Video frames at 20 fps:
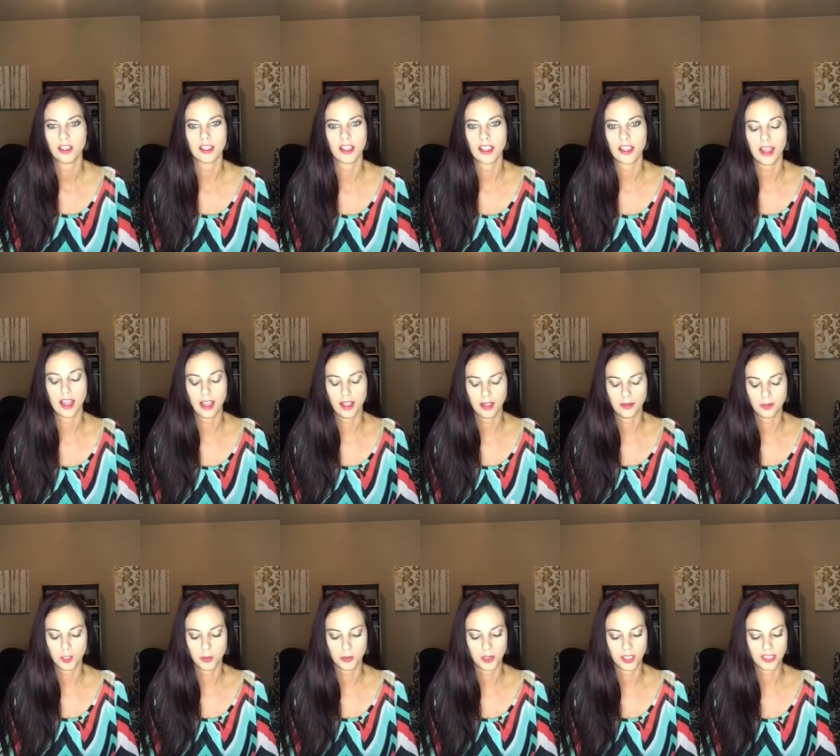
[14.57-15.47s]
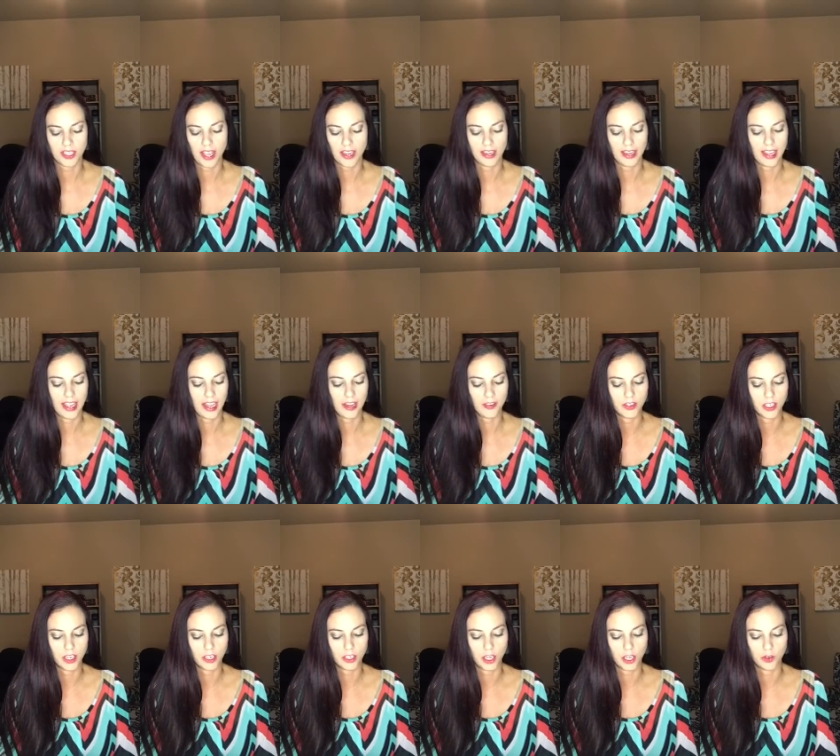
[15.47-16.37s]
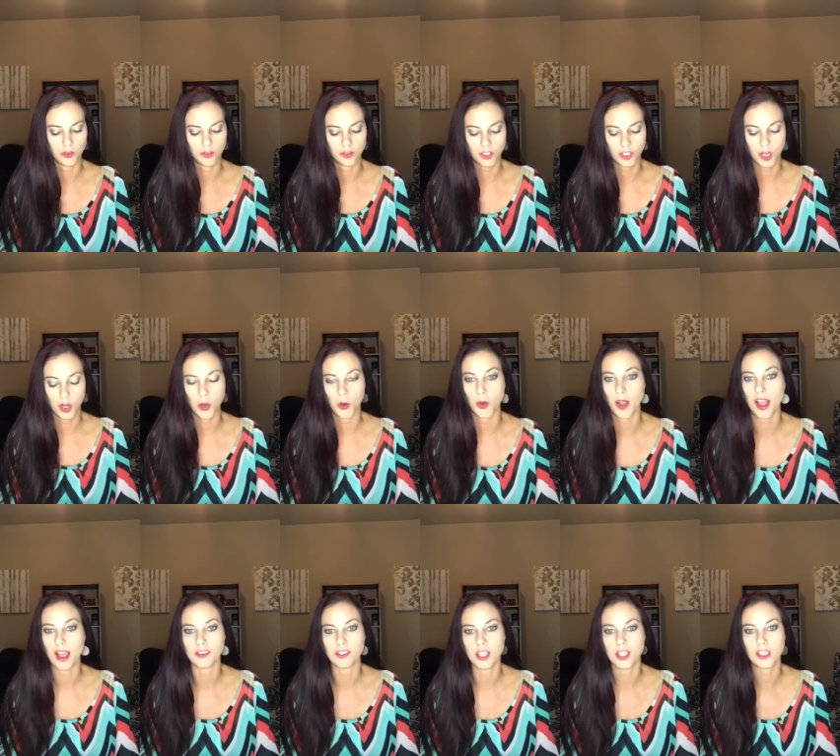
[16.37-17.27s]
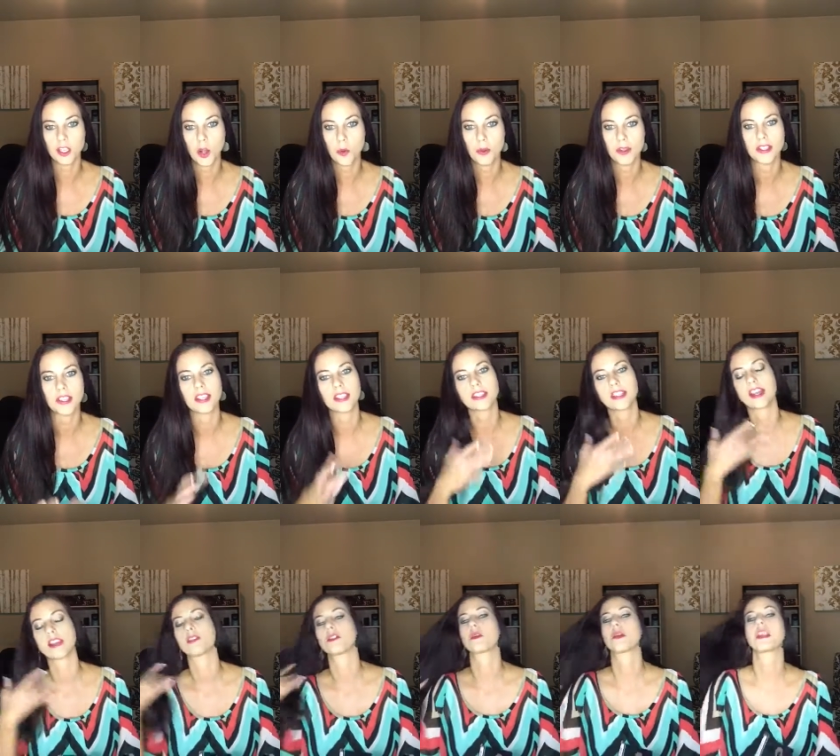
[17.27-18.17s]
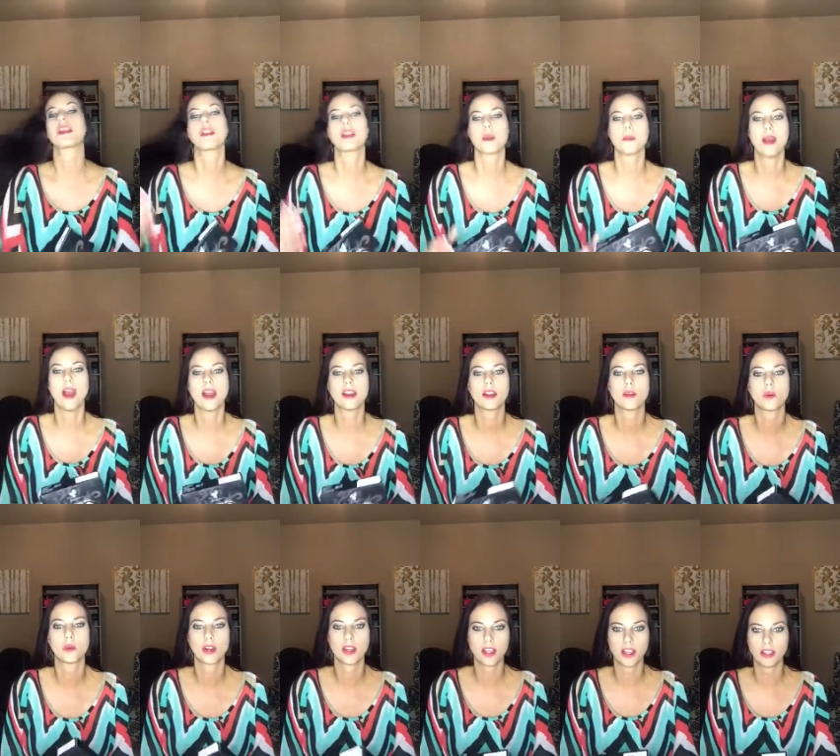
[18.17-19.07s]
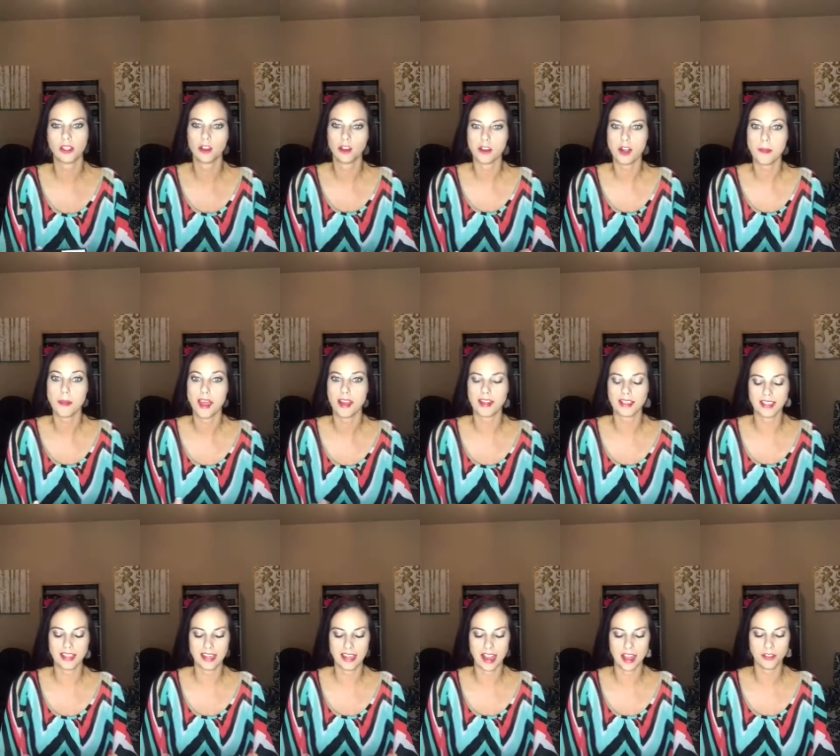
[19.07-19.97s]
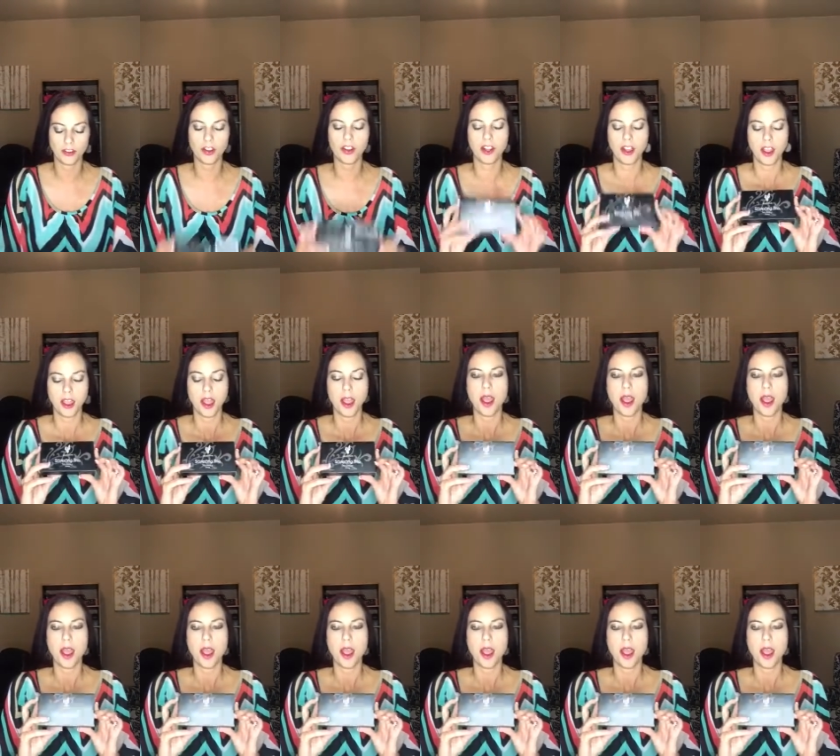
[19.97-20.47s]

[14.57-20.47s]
Like I'm super excited, I can't even tell you. So I just opened this, I don't know anything about it. We're gonna learn about it together.